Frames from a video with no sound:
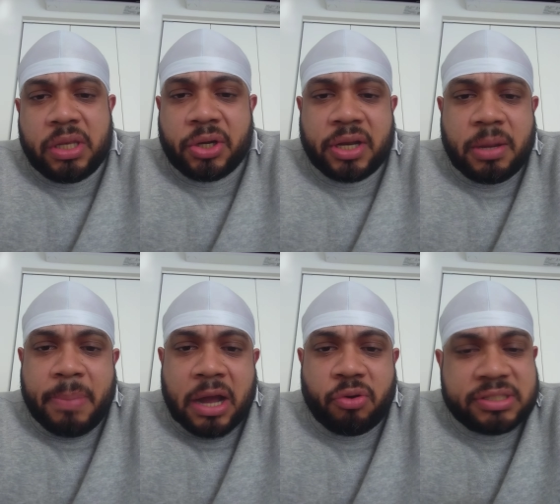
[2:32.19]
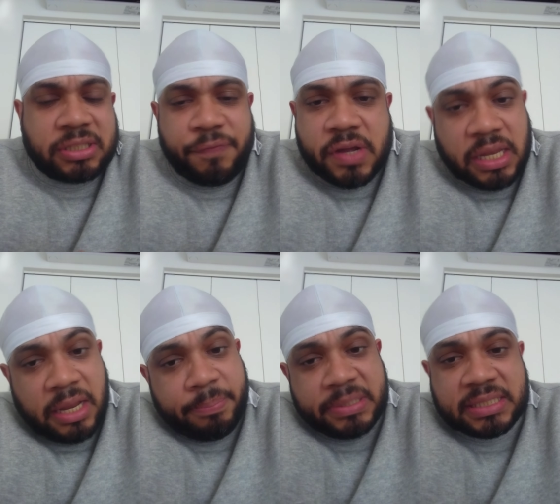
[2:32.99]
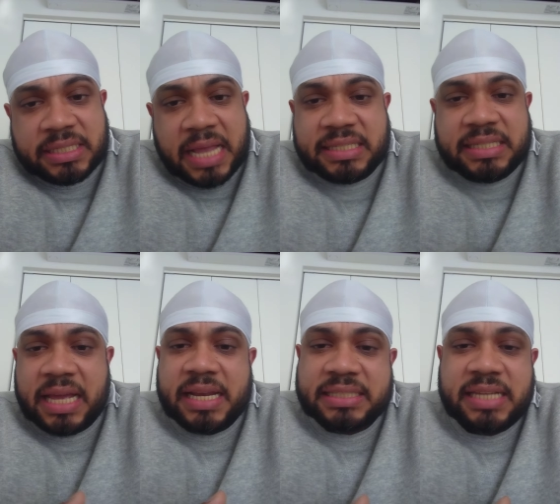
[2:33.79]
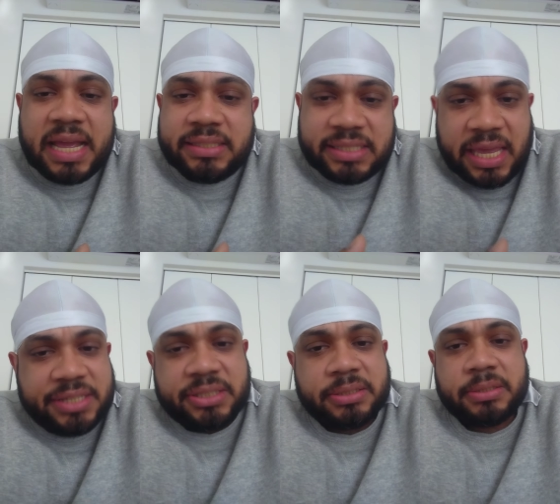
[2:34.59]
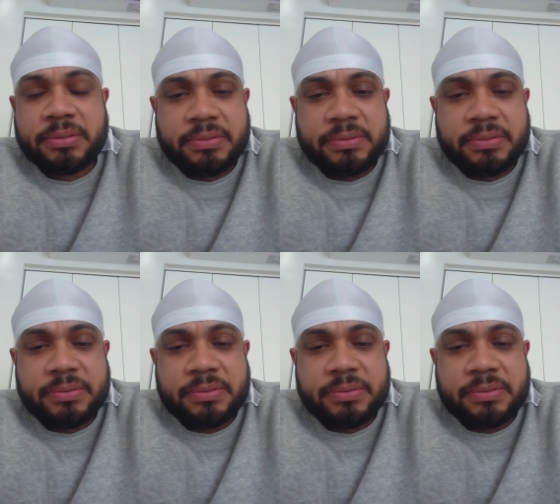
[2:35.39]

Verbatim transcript: and learning about Christopher Columbus because that's not that's not education.